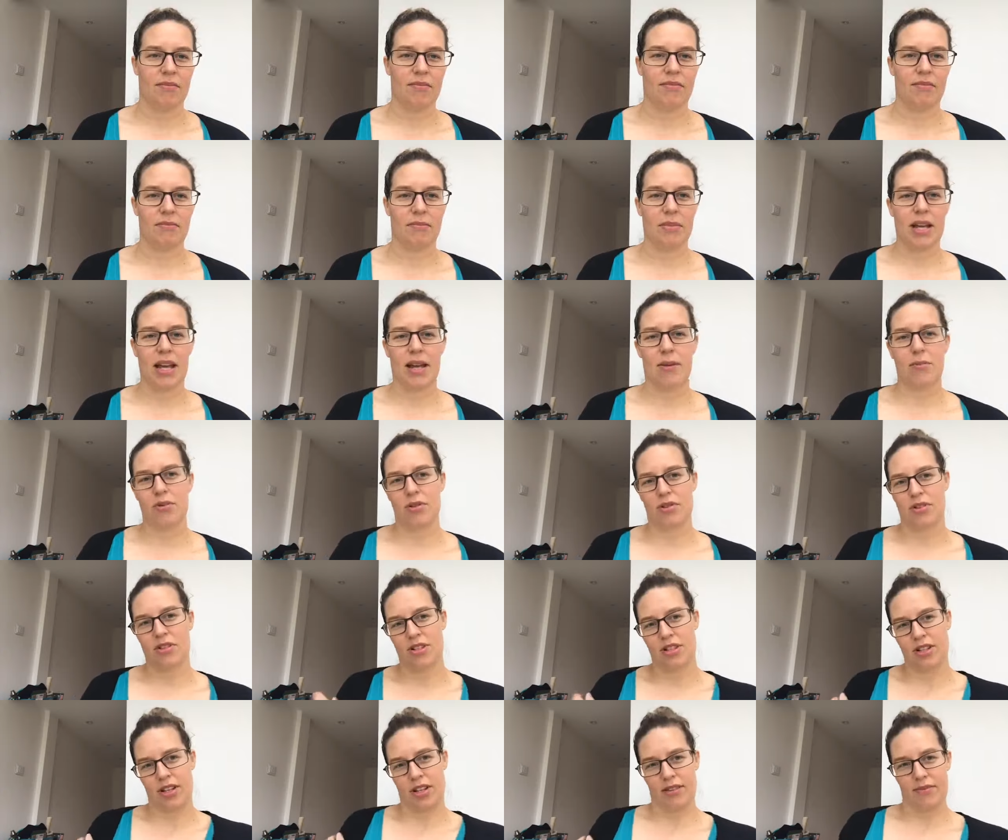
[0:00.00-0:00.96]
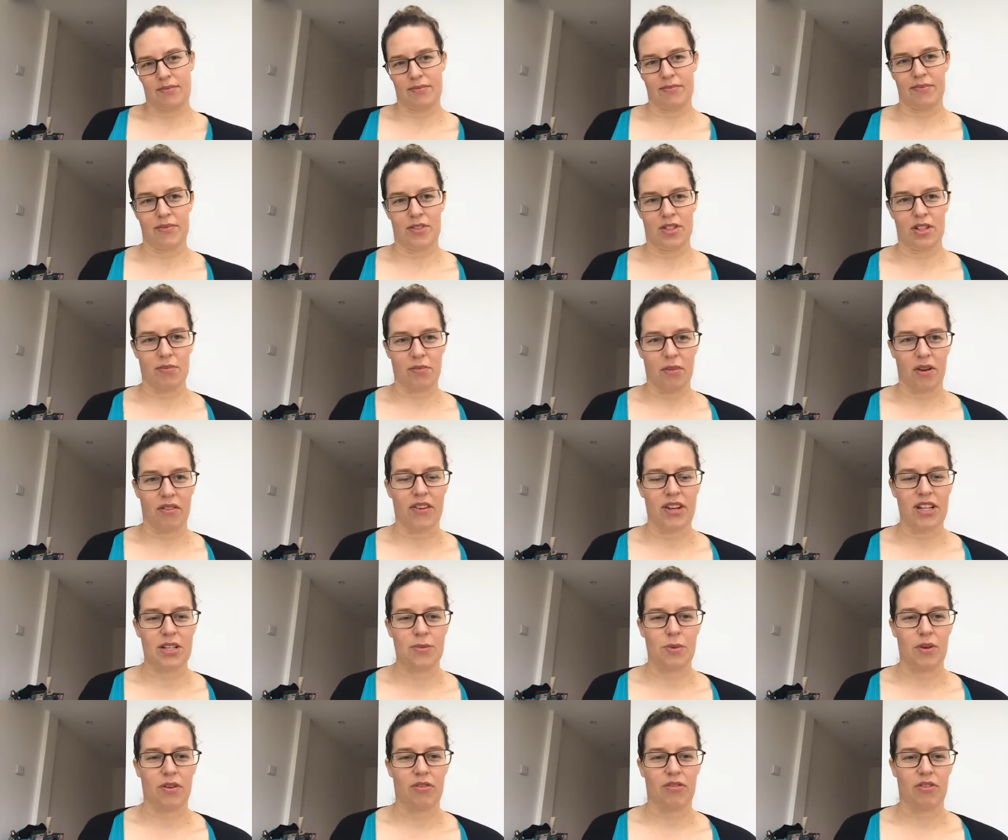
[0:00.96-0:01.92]
be able to do my
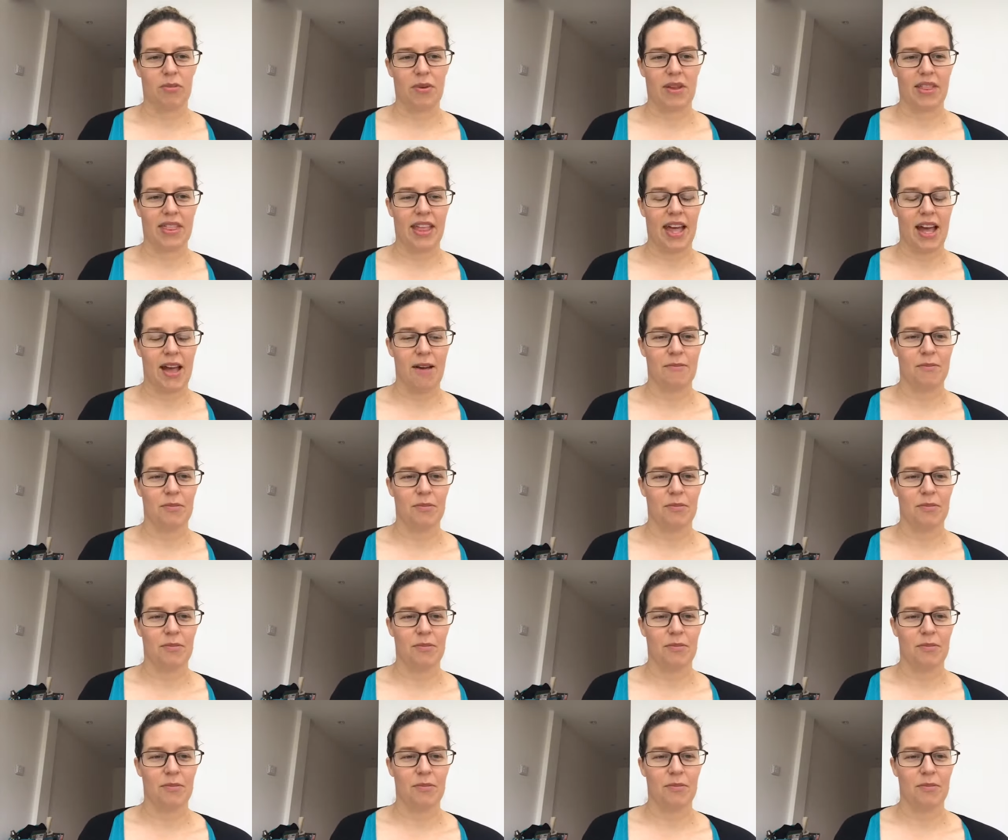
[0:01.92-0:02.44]
Facebook from in there.